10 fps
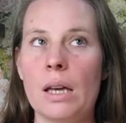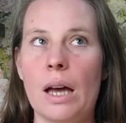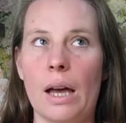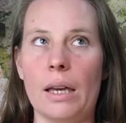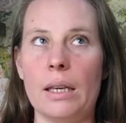
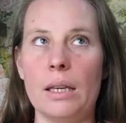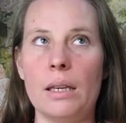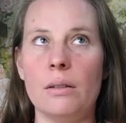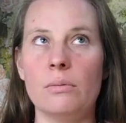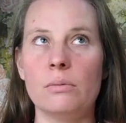a
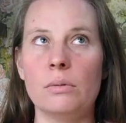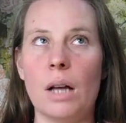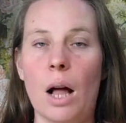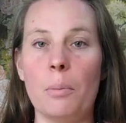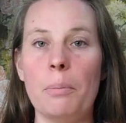
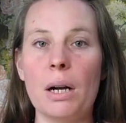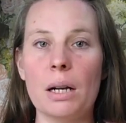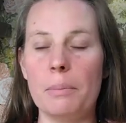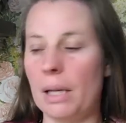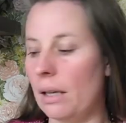alpaca
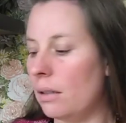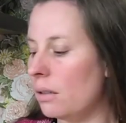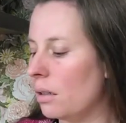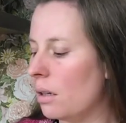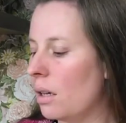blend.
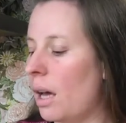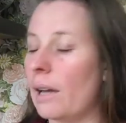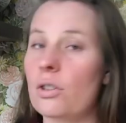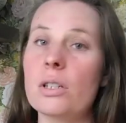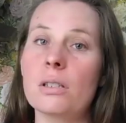I
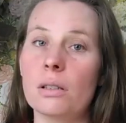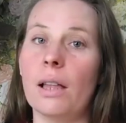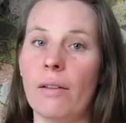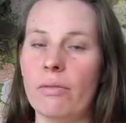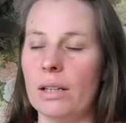actually still
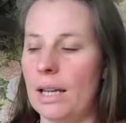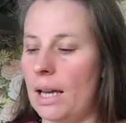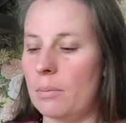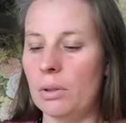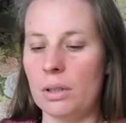have the
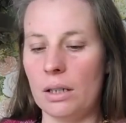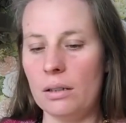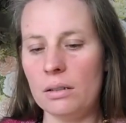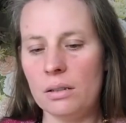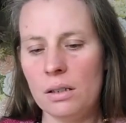label
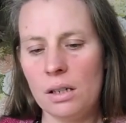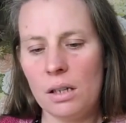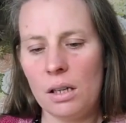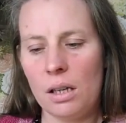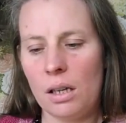here.
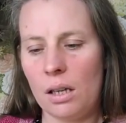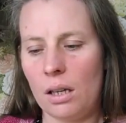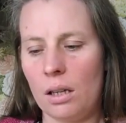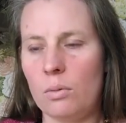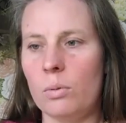
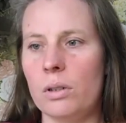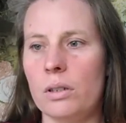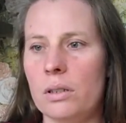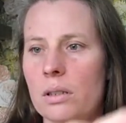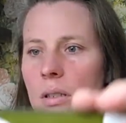It
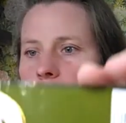was